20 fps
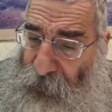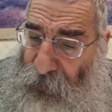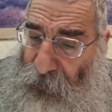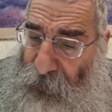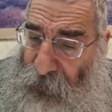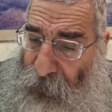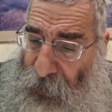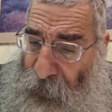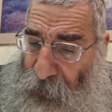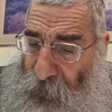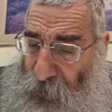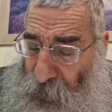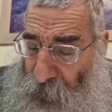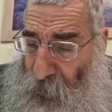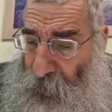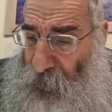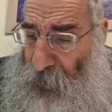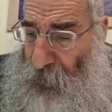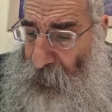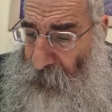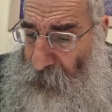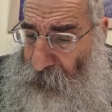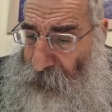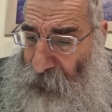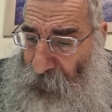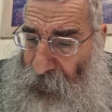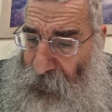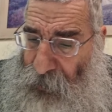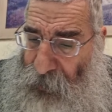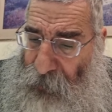etzloi,
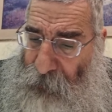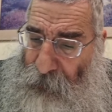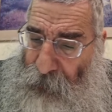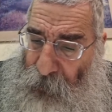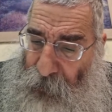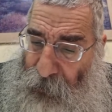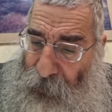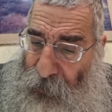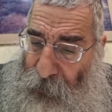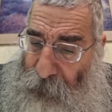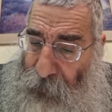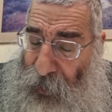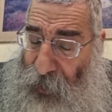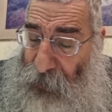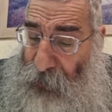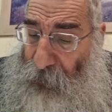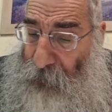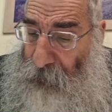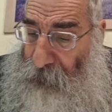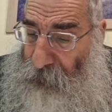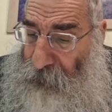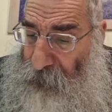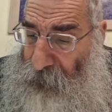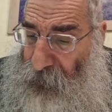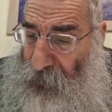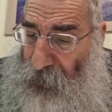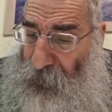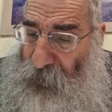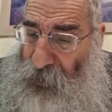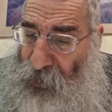by him ibehelim,
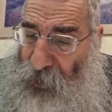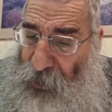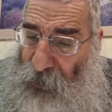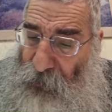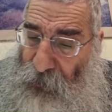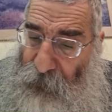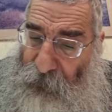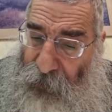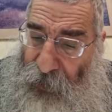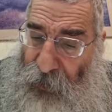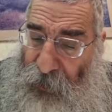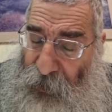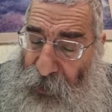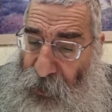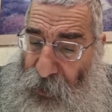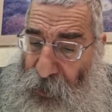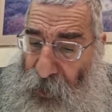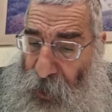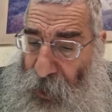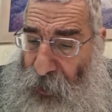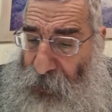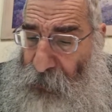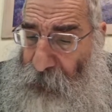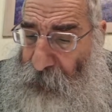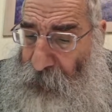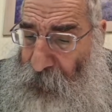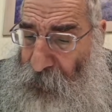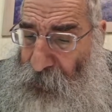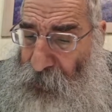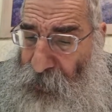it's concealed. I mean, this is not a
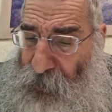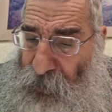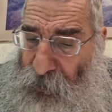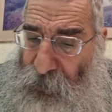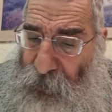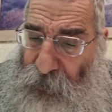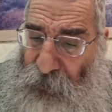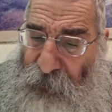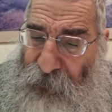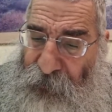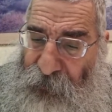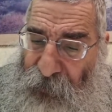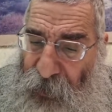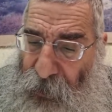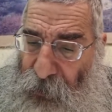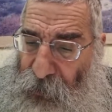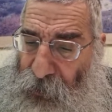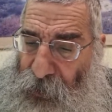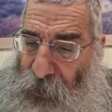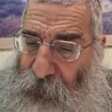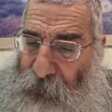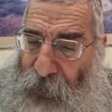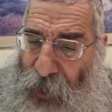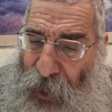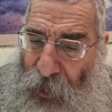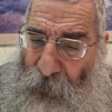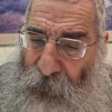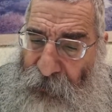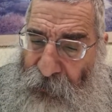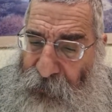person who feels
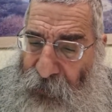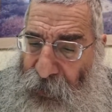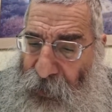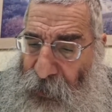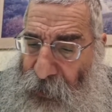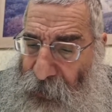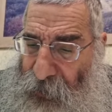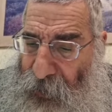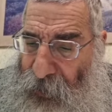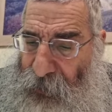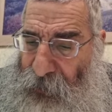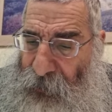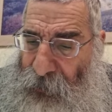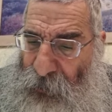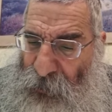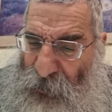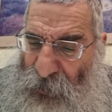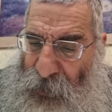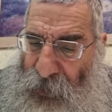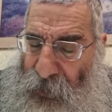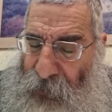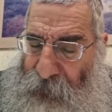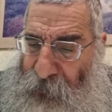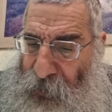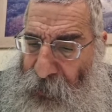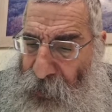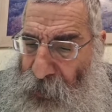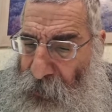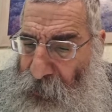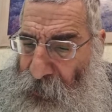powerfully connected to his
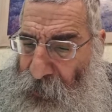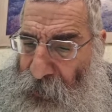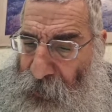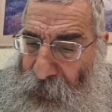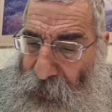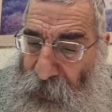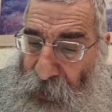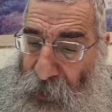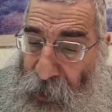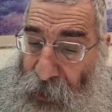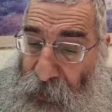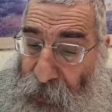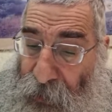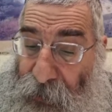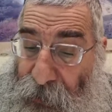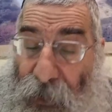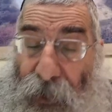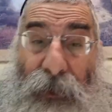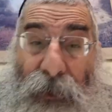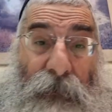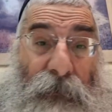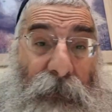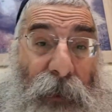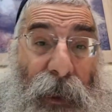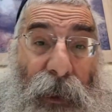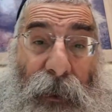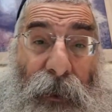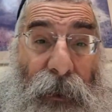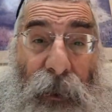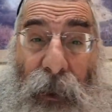nefesh elokis. That doesn't
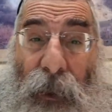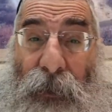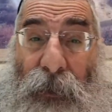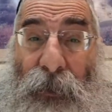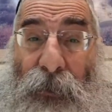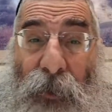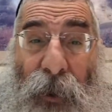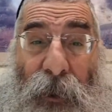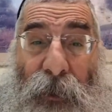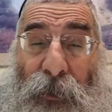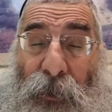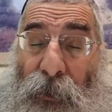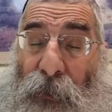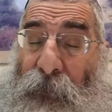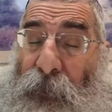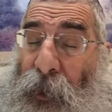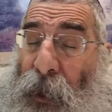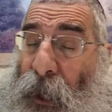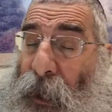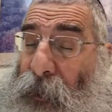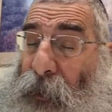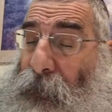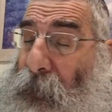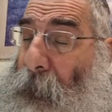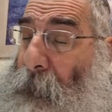mean that he doesn't try to serve God.